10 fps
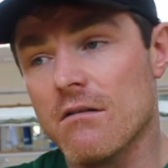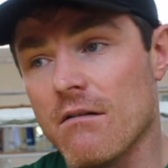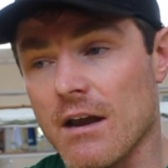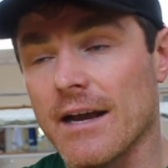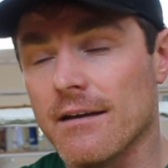
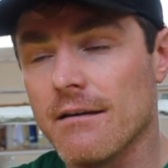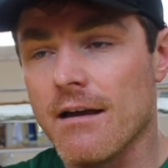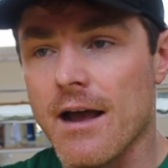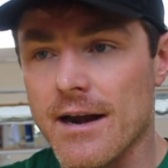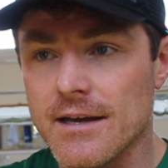like
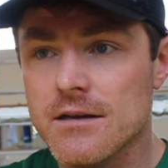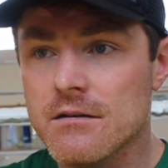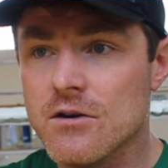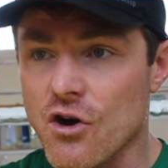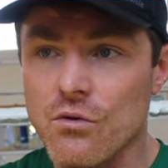any
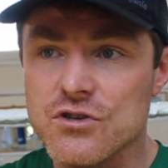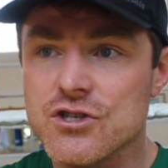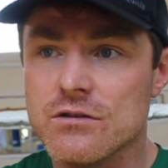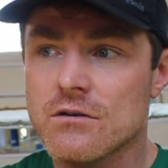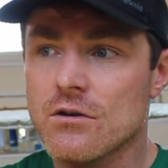
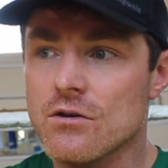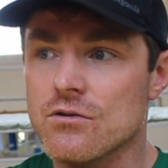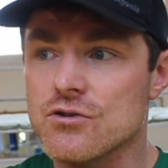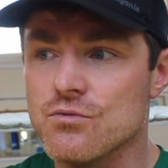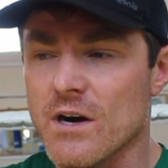coach
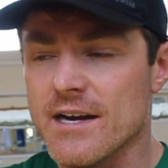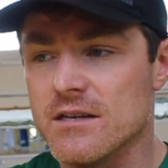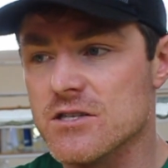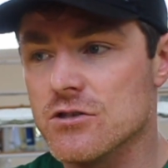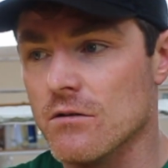who's worth
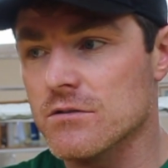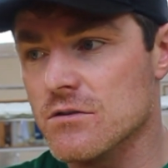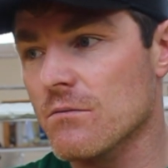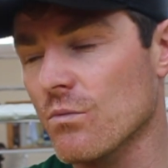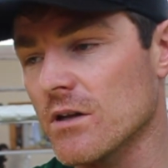his salt
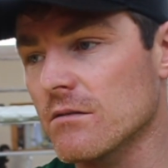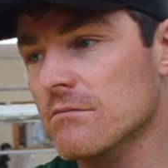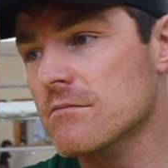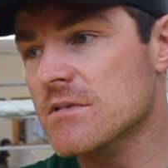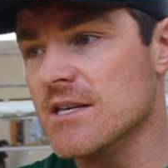will
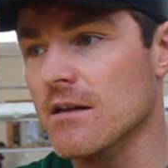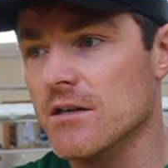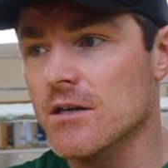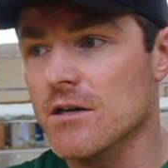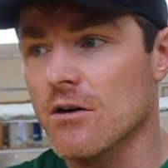tell
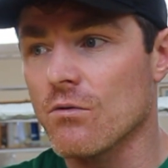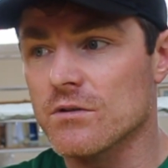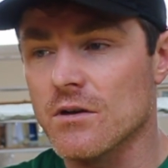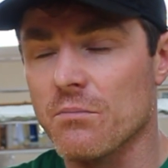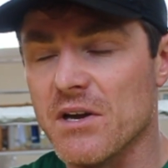you, you know,
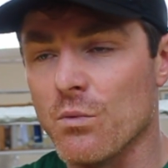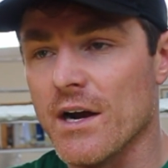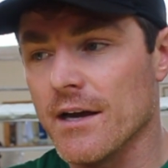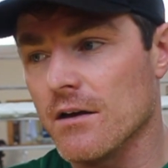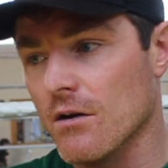they'll be
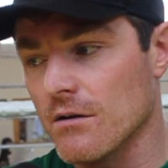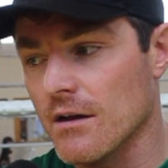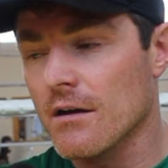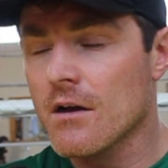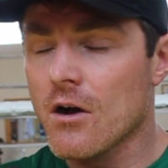working on
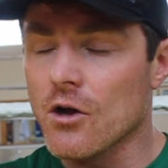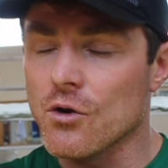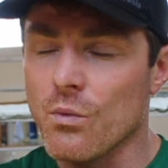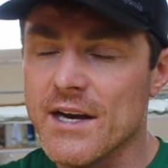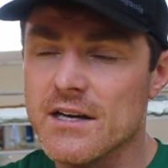the, on the
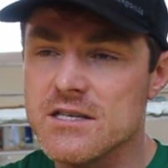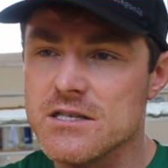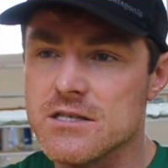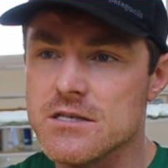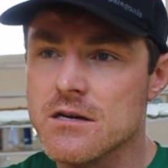
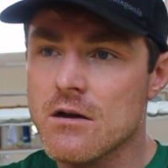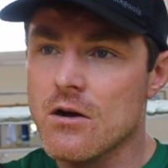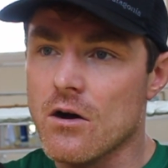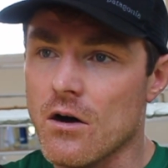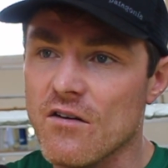weaknesses
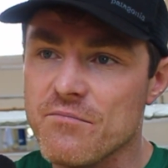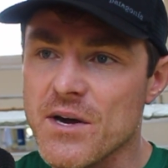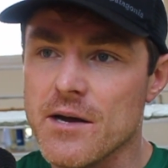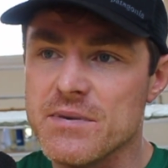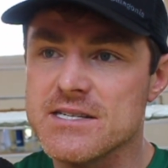of
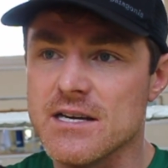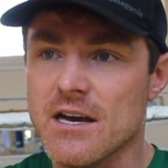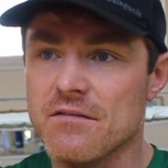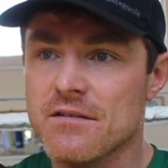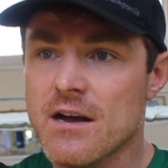
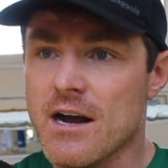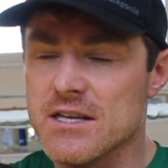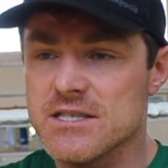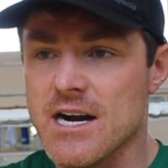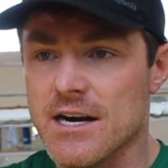Beterbiev and
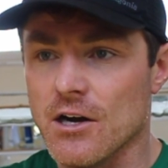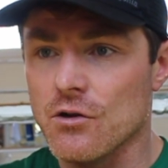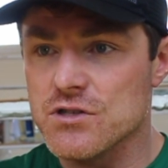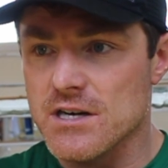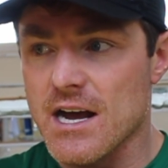trying to
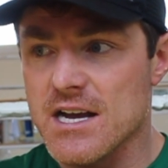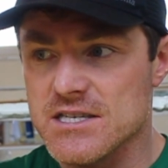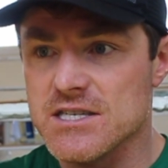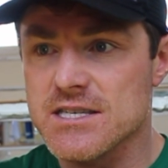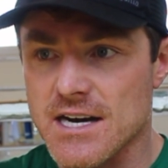utilise
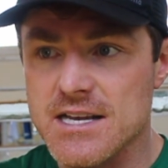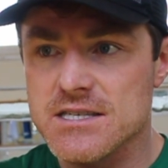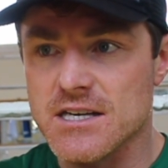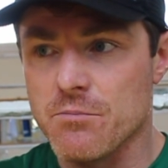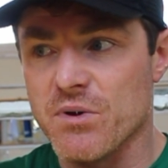his
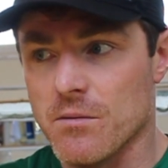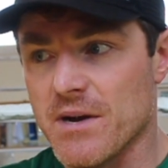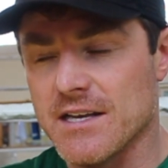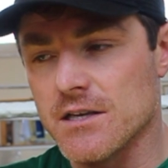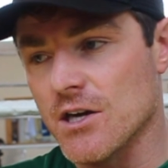strengths and
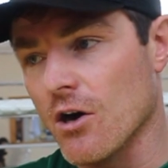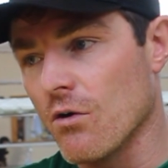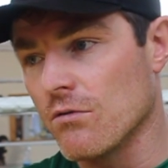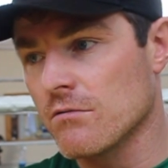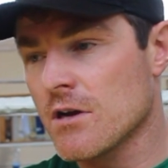implementing your
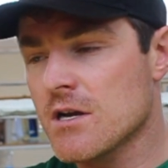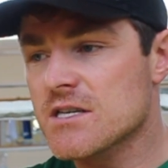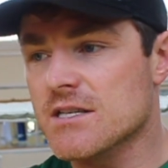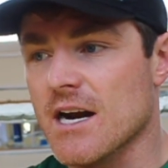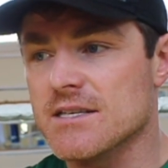own
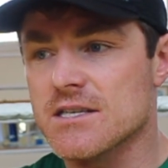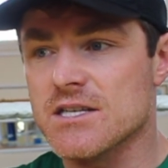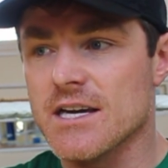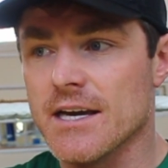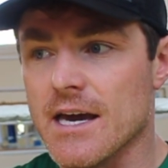
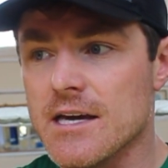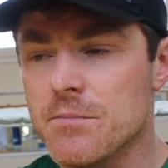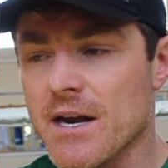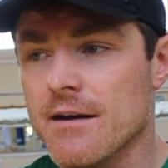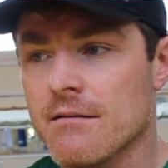strategy and game
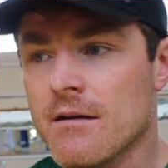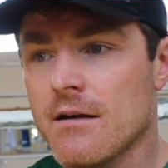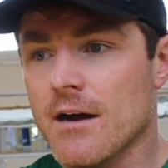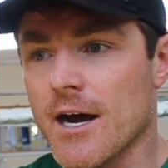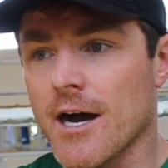plan.
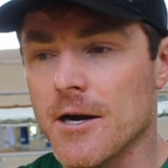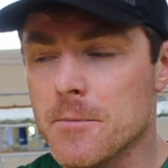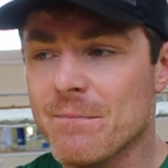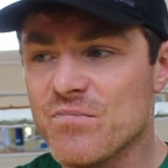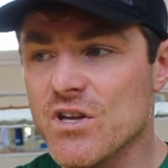And,
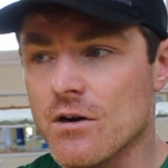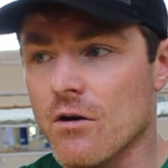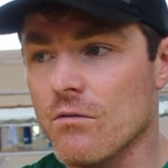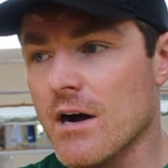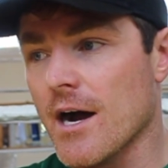you
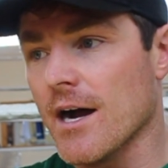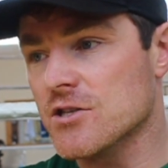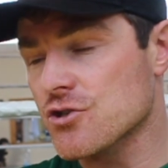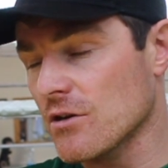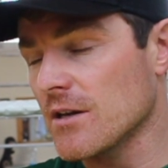know, I
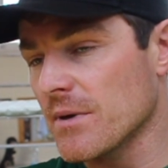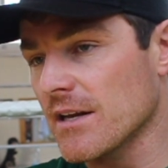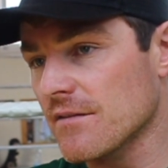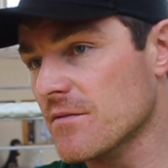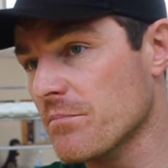truly believe